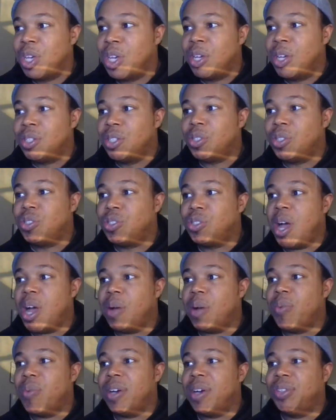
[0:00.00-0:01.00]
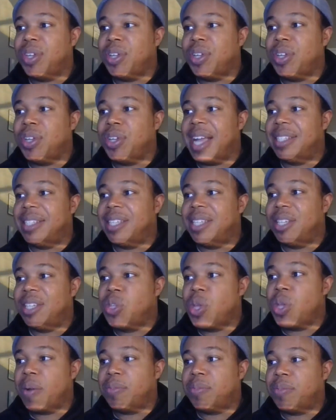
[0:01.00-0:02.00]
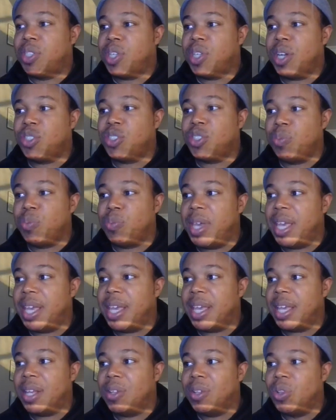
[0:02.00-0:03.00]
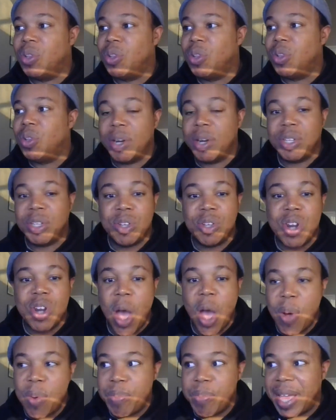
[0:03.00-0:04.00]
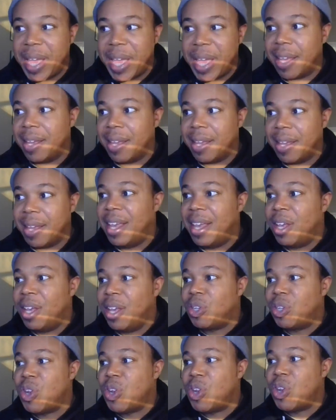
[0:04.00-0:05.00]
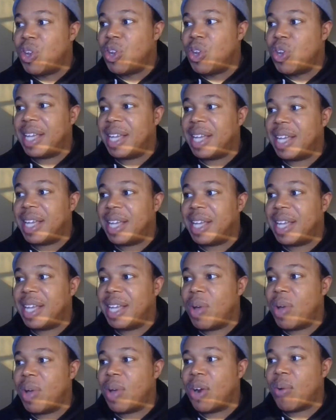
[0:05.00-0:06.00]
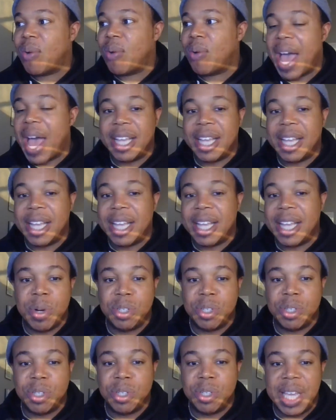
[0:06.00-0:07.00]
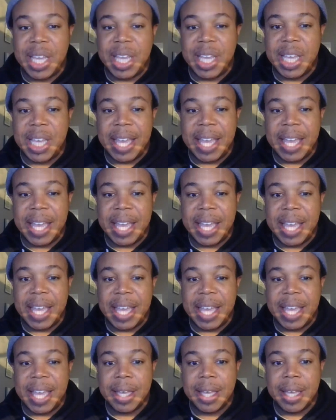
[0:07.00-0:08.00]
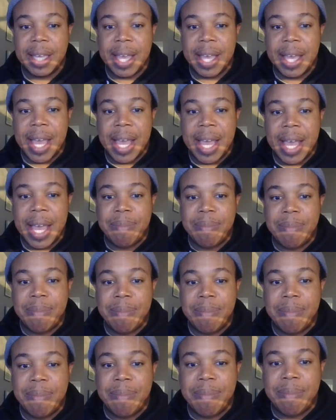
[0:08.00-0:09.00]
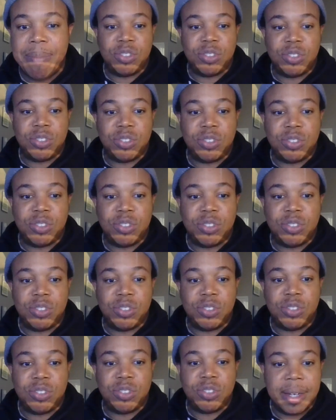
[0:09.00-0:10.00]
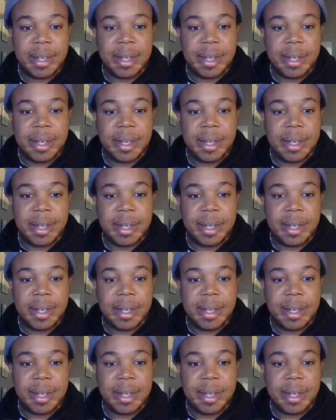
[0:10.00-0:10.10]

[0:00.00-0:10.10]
So Psalm 139 says, you have searched me, Lord. You know me. You know when I sit, when I rise. You perceive my thoughts from afar.